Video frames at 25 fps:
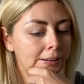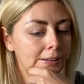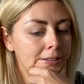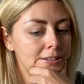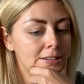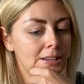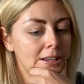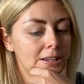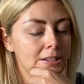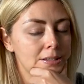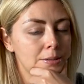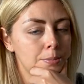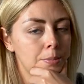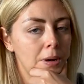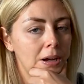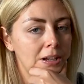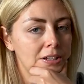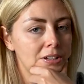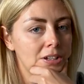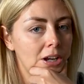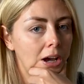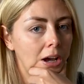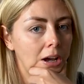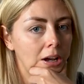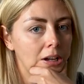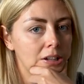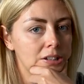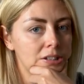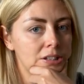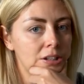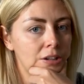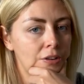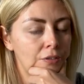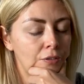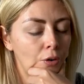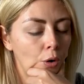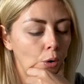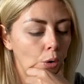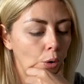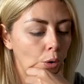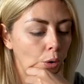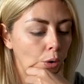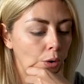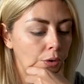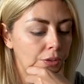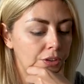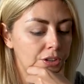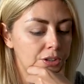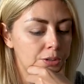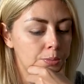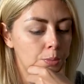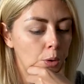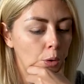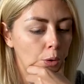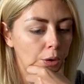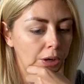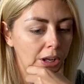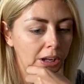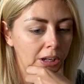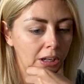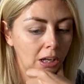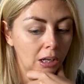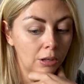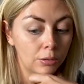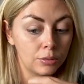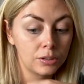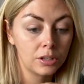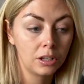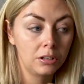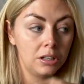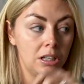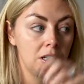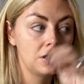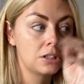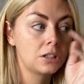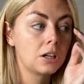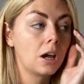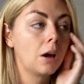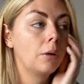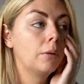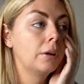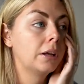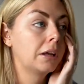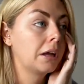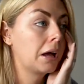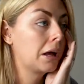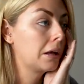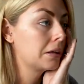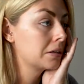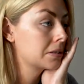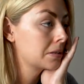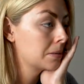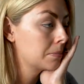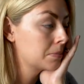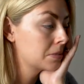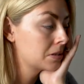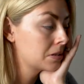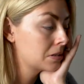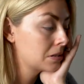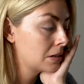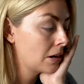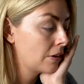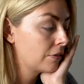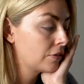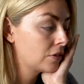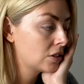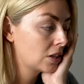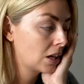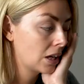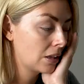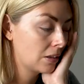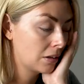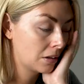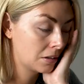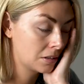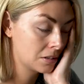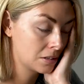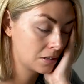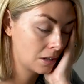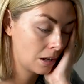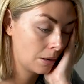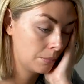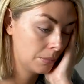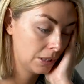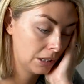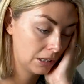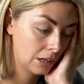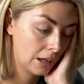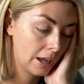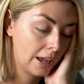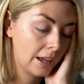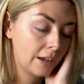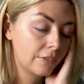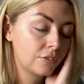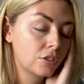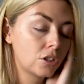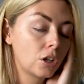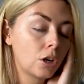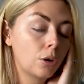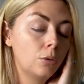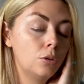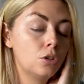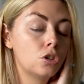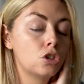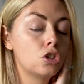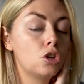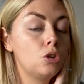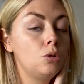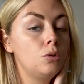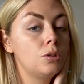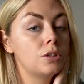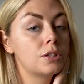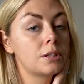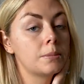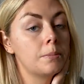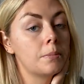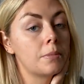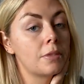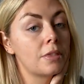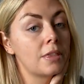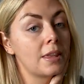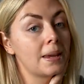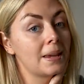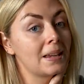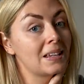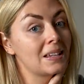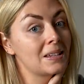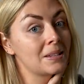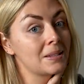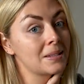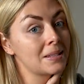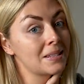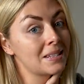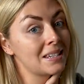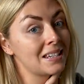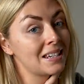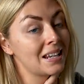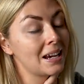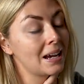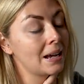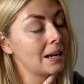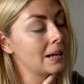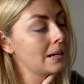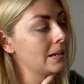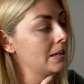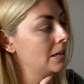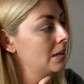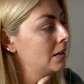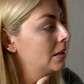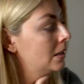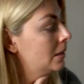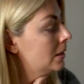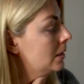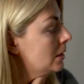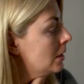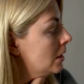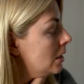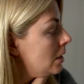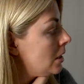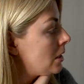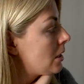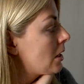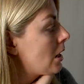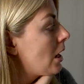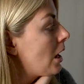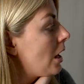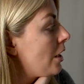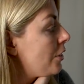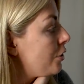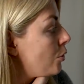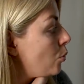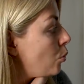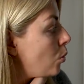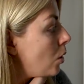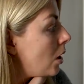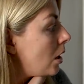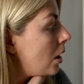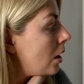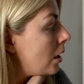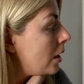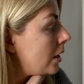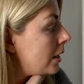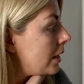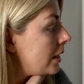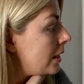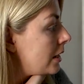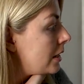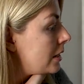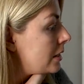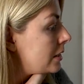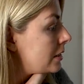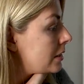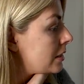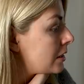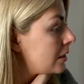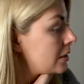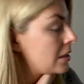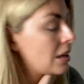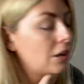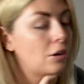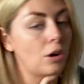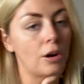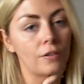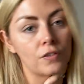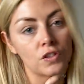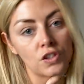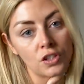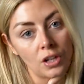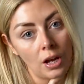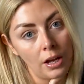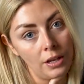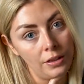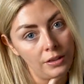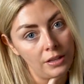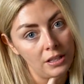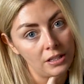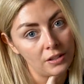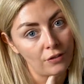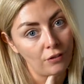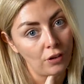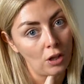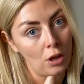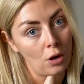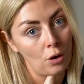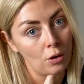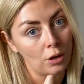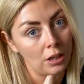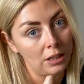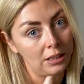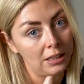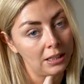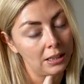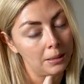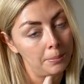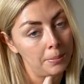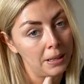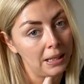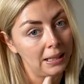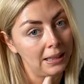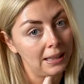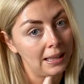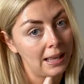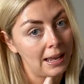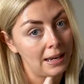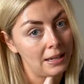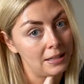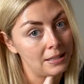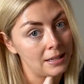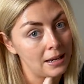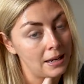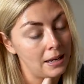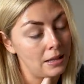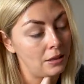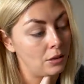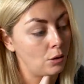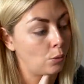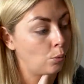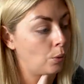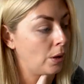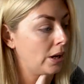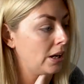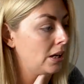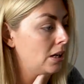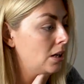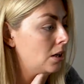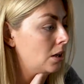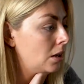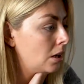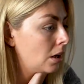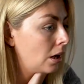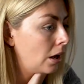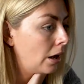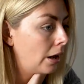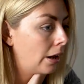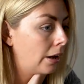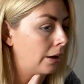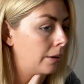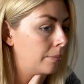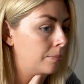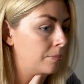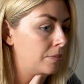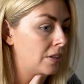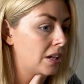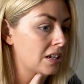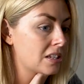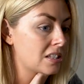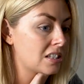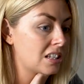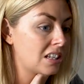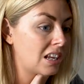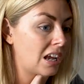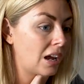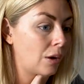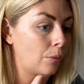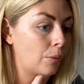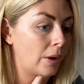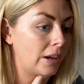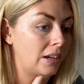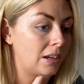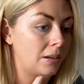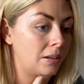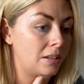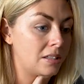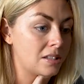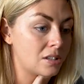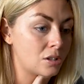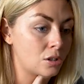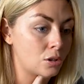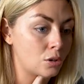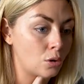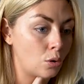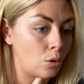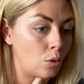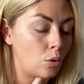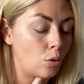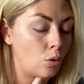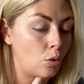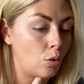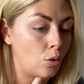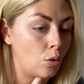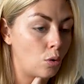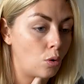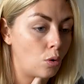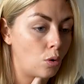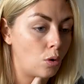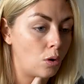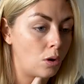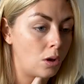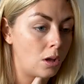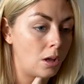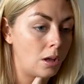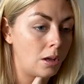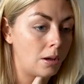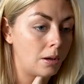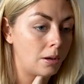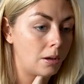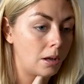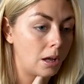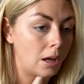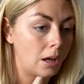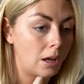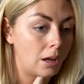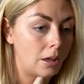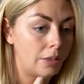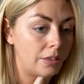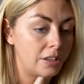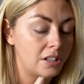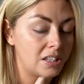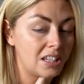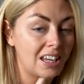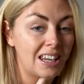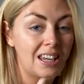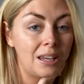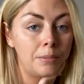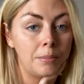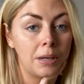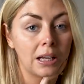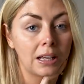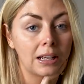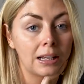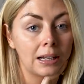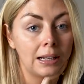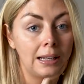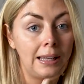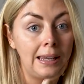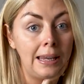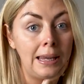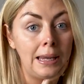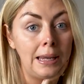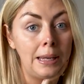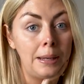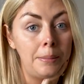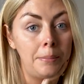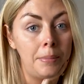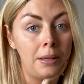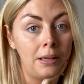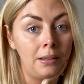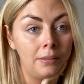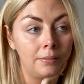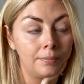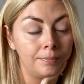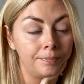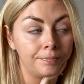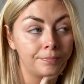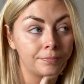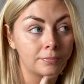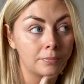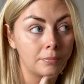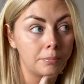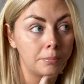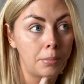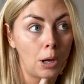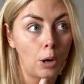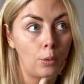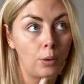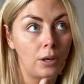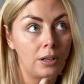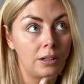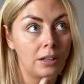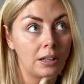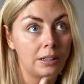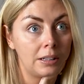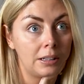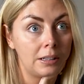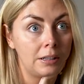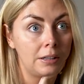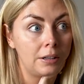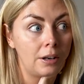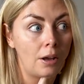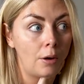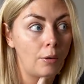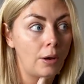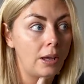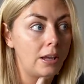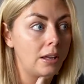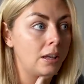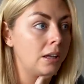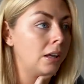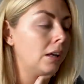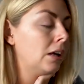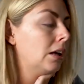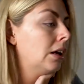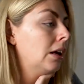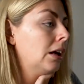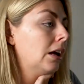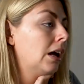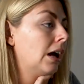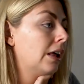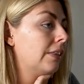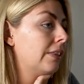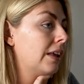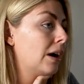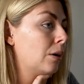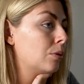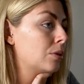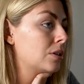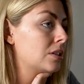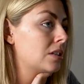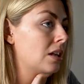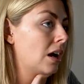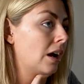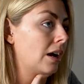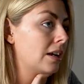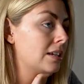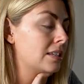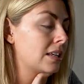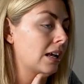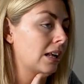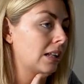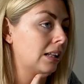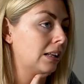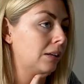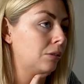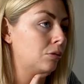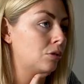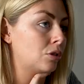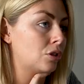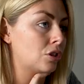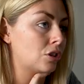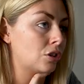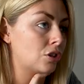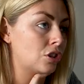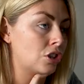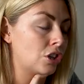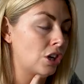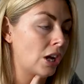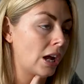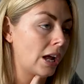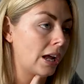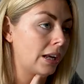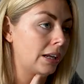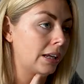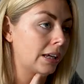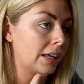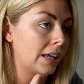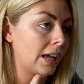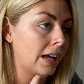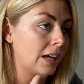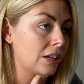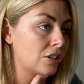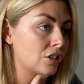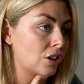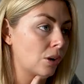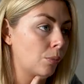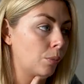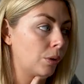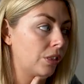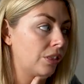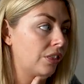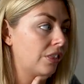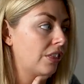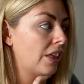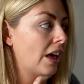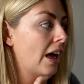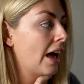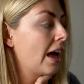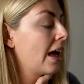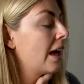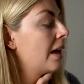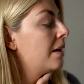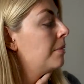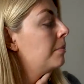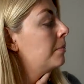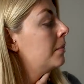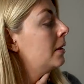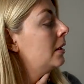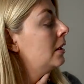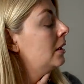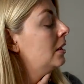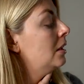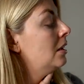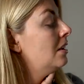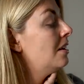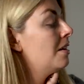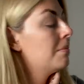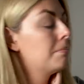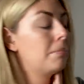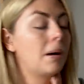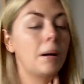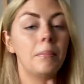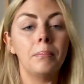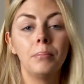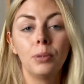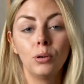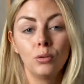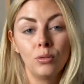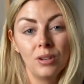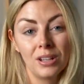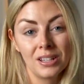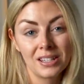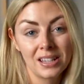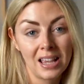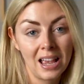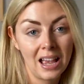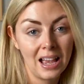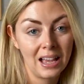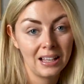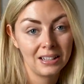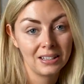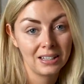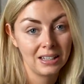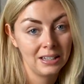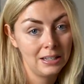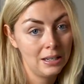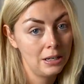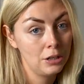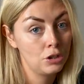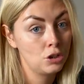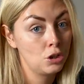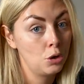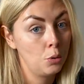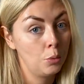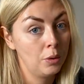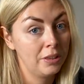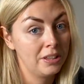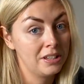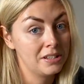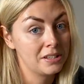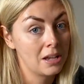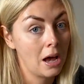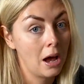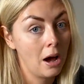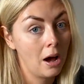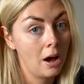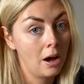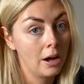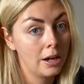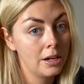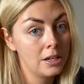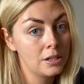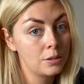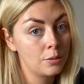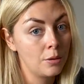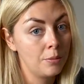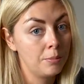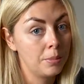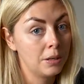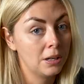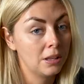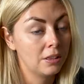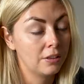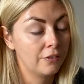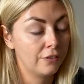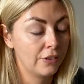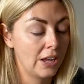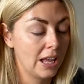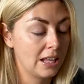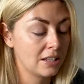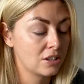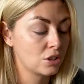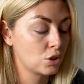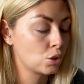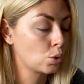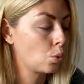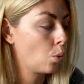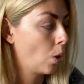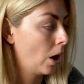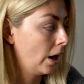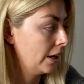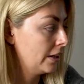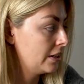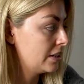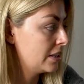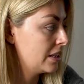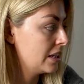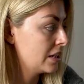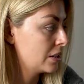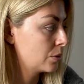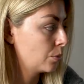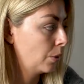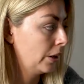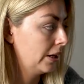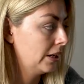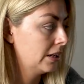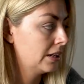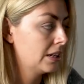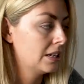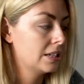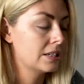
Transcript: So that's my task for this morning. I also need to go and get some stuff together because Simon and I have to go and shoot some things today. Otherwise, because I know I've started this vlog a little bit later in the week, yesterday I went and saw the team at Gleam, Poet and I Didn't Know It, and that was nice. Had a little chat and a catch up with them. Bumble has had an issue with his eyes. We've been at the vets twice this week.